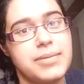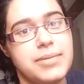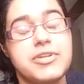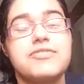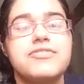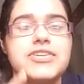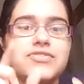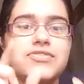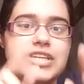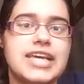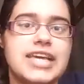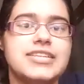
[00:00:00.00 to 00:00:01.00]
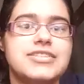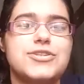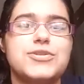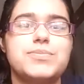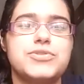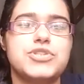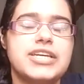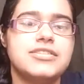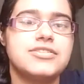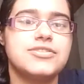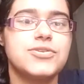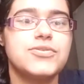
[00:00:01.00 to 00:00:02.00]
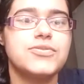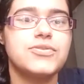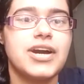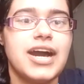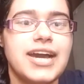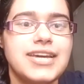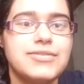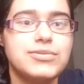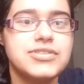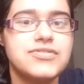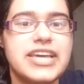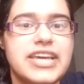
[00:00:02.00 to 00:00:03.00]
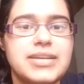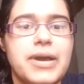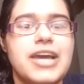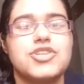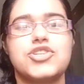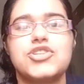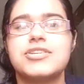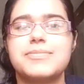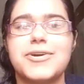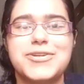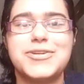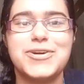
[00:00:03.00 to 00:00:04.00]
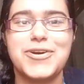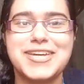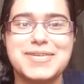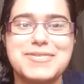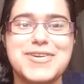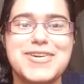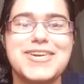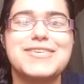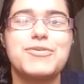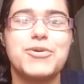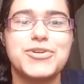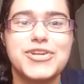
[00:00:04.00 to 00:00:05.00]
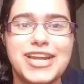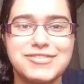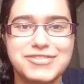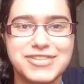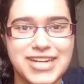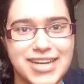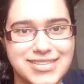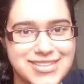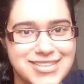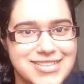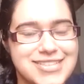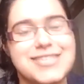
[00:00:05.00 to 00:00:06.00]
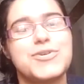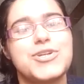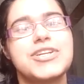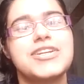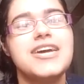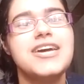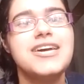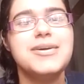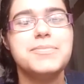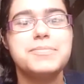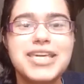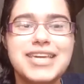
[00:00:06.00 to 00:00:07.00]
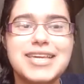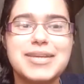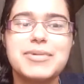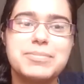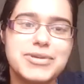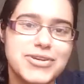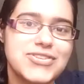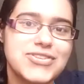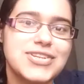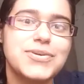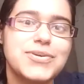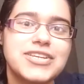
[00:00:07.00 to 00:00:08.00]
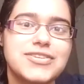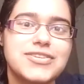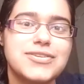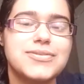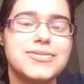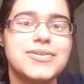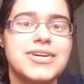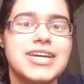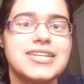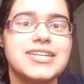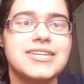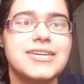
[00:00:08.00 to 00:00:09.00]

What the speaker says: I mean, we had these group chats, so I was very passionate about talking about quarter life crisis and what me and my peers are going through, and